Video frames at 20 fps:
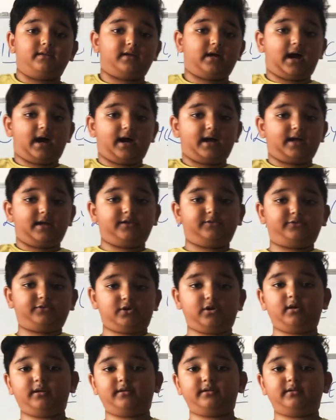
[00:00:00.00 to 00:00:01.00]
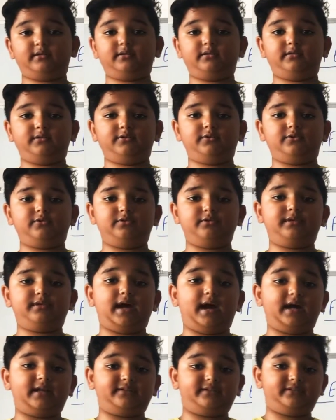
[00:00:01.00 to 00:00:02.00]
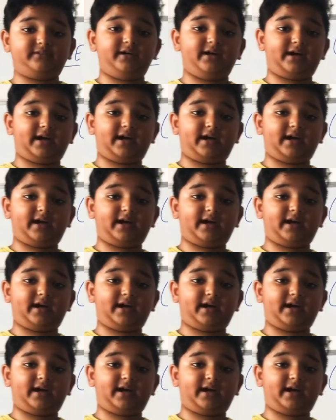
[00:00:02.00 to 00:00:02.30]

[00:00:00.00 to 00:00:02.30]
I told you that the